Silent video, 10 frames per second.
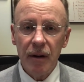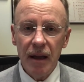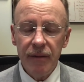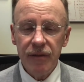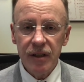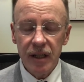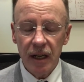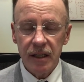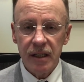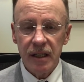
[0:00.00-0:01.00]

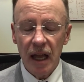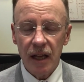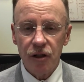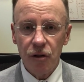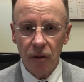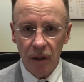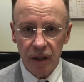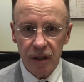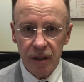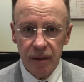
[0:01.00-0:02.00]
emphasizes that choice.